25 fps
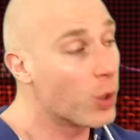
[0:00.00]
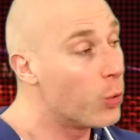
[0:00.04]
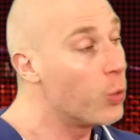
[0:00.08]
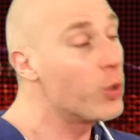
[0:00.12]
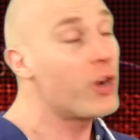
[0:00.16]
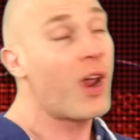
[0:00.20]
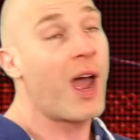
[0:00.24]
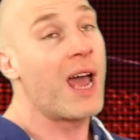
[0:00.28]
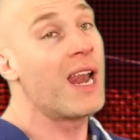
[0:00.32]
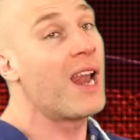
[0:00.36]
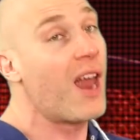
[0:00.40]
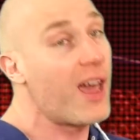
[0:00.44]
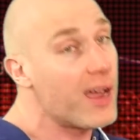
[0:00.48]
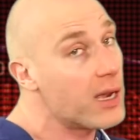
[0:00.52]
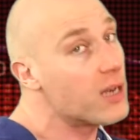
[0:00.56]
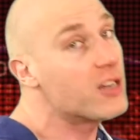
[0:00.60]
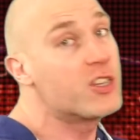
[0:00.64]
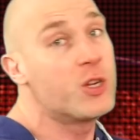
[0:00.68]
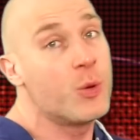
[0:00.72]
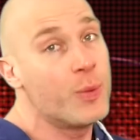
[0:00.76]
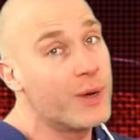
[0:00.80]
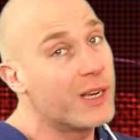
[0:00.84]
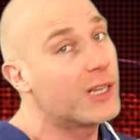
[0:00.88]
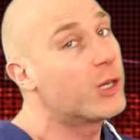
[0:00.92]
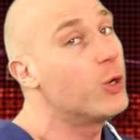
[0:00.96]
would I like
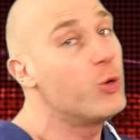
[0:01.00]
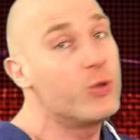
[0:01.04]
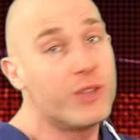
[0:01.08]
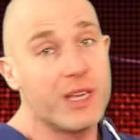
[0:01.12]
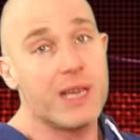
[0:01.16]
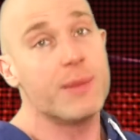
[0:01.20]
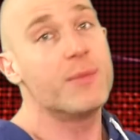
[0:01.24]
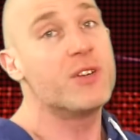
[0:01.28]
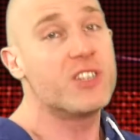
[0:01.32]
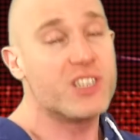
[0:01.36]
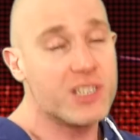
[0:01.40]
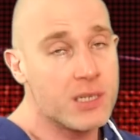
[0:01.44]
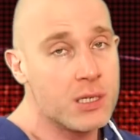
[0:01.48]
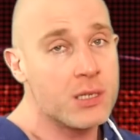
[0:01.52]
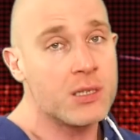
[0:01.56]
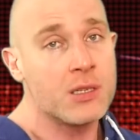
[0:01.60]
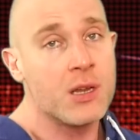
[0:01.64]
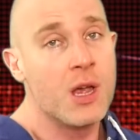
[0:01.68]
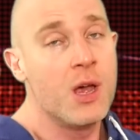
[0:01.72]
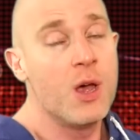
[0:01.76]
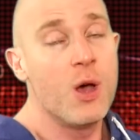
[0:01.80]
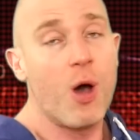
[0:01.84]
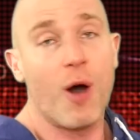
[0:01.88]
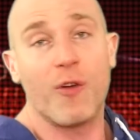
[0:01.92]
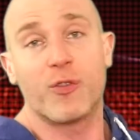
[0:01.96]
to include the images?
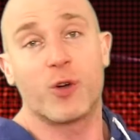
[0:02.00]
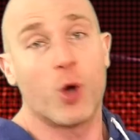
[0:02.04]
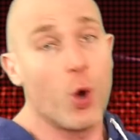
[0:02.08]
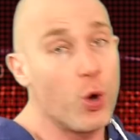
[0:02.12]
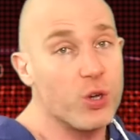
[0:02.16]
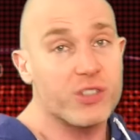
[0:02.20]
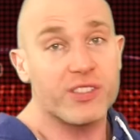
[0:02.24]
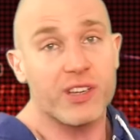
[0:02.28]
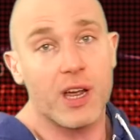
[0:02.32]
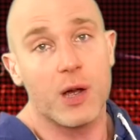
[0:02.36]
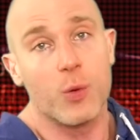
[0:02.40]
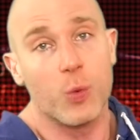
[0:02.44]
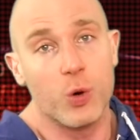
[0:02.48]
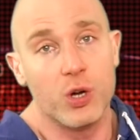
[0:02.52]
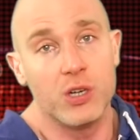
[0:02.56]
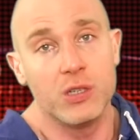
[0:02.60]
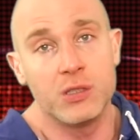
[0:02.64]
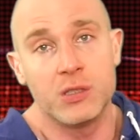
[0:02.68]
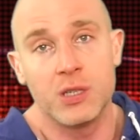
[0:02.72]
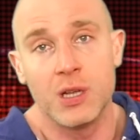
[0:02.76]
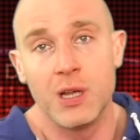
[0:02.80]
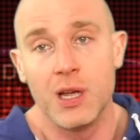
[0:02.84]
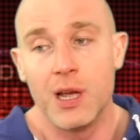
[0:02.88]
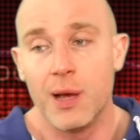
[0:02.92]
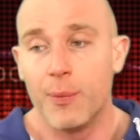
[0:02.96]
Of course I would,
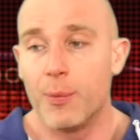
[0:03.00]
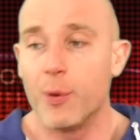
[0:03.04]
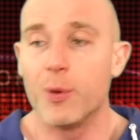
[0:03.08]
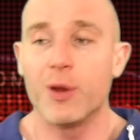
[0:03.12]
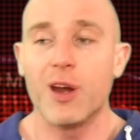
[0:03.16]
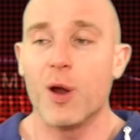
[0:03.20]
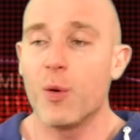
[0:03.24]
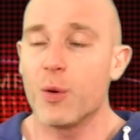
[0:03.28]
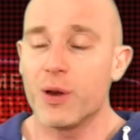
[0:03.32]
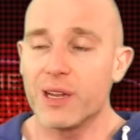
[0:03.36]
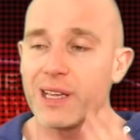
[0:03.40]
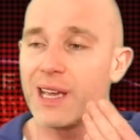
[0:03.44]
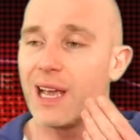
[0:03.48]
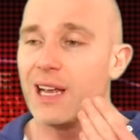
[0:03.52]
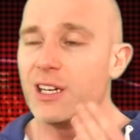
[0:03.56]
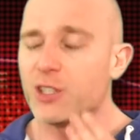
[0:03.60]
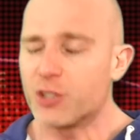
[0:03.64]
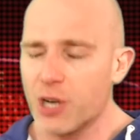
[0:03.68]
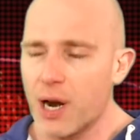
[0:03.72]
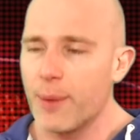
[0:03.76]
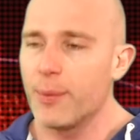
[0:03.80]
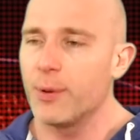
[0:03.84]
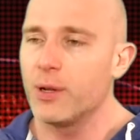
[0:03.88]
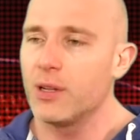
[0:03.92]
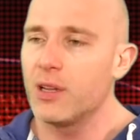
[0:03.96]
but we don't want to get in
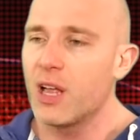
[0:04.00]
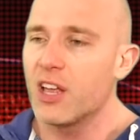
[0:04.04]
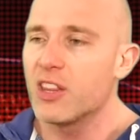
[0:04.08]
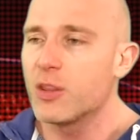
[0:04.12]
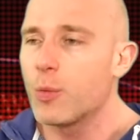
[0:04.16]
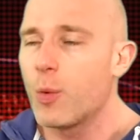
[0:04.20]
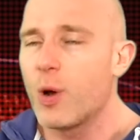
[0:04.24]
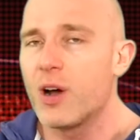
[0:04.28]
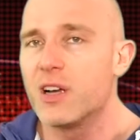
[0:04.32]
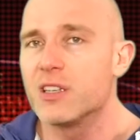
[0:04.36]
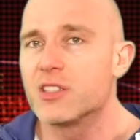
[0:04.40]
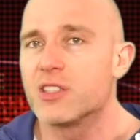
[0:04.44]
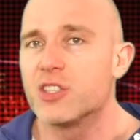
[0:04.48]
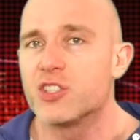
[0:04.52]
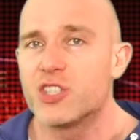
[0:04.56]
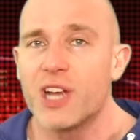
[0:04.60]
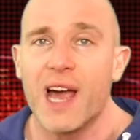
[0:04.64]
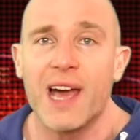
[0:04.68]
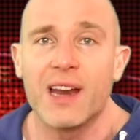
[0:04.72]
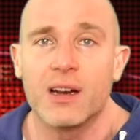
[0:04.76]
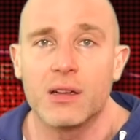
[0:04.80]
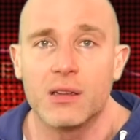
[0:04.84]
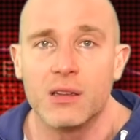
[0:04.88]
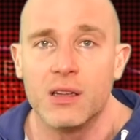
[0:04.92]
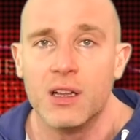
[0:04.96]
trouble, otherwise the
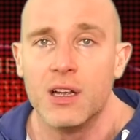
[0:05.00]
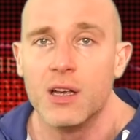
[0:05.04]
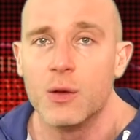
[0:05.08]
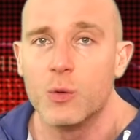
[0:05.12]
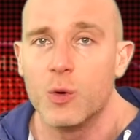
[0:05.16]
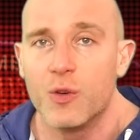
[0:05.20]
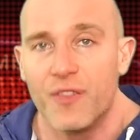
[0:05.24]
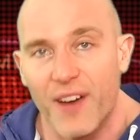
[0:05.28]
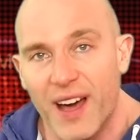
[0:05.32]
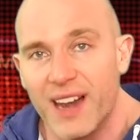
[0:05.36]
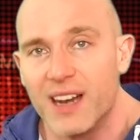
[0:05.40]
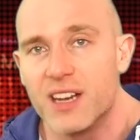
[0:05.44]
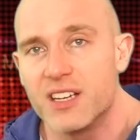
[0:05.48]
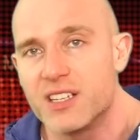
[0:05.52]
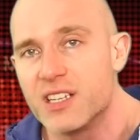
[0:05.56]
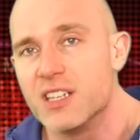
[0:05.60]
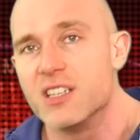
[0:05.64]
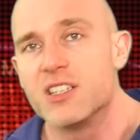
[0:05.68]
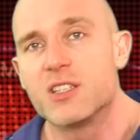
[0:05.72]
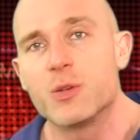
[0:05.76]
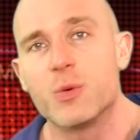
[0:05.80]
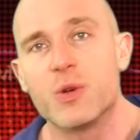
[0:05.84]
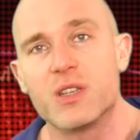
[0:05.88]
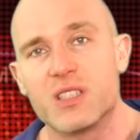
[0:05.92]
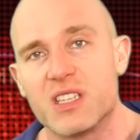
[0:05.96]
channel will vanish
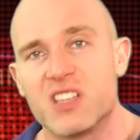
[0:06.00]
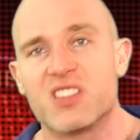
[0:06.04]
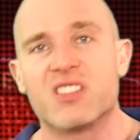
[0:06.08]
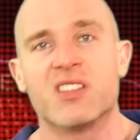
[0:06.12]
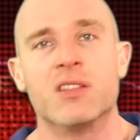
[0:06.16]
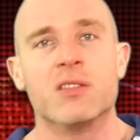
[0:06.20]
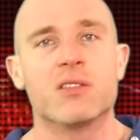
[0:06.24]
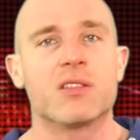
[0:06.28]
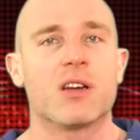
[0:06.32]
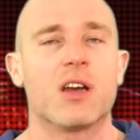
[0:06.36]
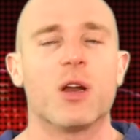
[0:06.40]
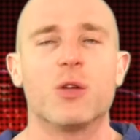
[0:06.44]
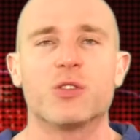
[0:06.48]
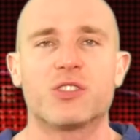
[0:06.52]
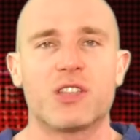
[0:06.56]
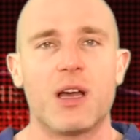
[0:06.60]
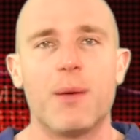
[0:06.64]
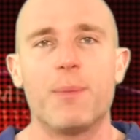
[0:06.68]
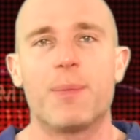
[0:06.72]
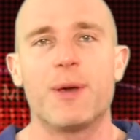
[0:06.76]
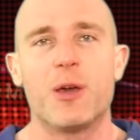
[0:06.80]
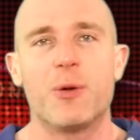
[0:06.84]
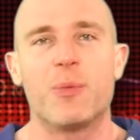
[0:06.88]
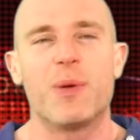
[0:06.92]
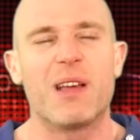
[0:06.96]
into existence. I know some
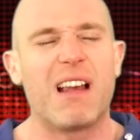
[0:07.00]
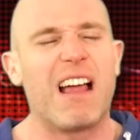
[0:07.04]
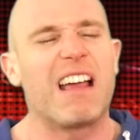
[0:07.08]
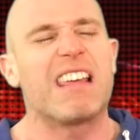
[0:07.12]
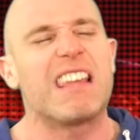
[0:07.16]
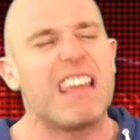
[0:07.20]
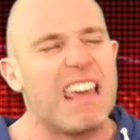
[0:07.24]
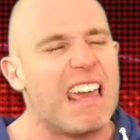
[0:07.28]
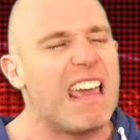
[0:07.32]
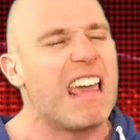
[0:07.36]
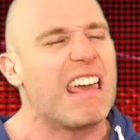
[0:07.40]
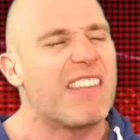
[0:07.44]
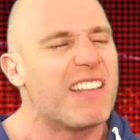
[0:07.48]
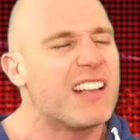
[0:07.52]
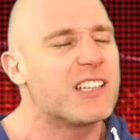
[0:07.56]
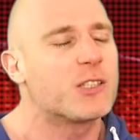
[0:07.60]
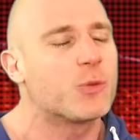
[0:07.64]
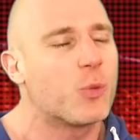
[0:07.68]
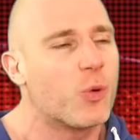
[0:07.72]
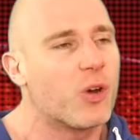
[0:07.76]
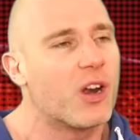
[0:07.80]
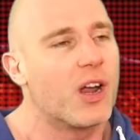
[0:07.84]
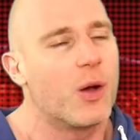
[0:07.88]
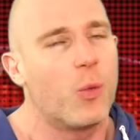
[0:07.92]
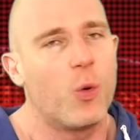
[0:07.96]
people be like, yeah, that's
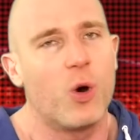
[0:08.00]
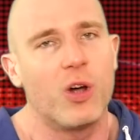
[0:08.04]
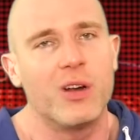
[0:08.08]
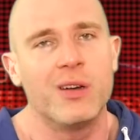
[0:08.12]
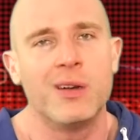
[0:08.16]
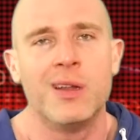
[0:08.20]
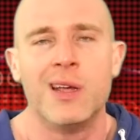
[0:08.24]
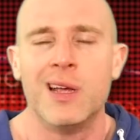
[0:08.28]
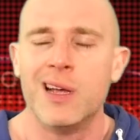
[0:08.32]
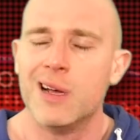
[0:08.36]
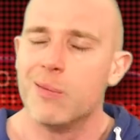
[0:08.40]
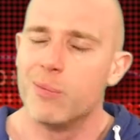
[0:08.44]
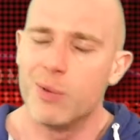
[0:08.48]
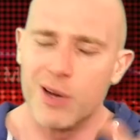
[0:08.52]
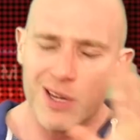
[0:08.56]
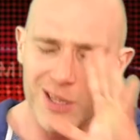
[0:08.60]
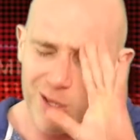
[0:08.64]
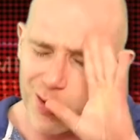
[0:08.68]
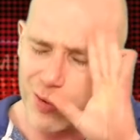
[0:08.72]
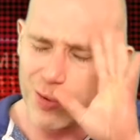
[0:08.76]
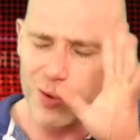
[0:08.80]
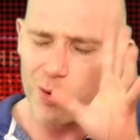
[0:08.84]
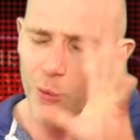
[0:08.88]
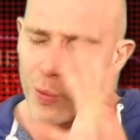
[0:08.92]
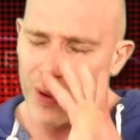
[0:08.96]
what I want, but
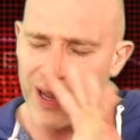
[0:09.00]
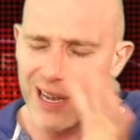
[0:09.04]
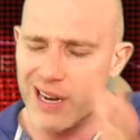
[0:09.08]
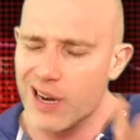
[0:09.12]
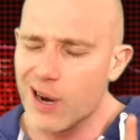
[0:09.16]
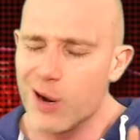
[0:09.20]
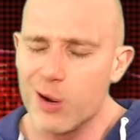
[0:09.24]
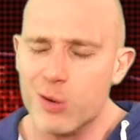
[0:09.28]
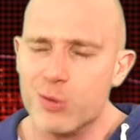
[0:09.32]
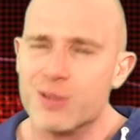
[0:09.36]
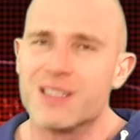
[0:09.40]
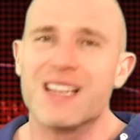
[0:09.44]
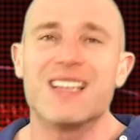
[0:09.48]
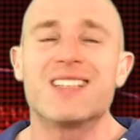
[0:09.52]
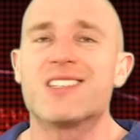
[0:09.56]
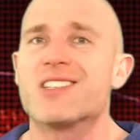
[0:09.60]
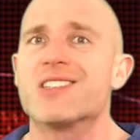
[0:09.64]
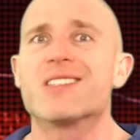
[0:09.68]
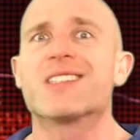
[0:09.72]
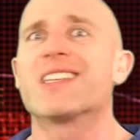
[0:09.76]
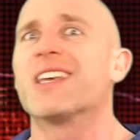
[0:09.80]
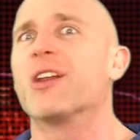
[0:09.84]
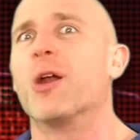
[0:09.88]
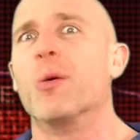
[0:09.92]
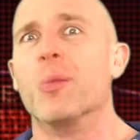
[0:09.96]
you the weirdos, let's
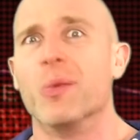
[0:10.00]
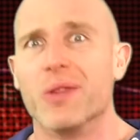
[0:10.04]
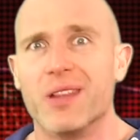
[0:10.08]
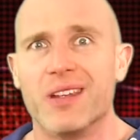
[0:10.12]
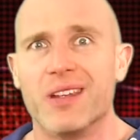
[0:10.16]
just get on with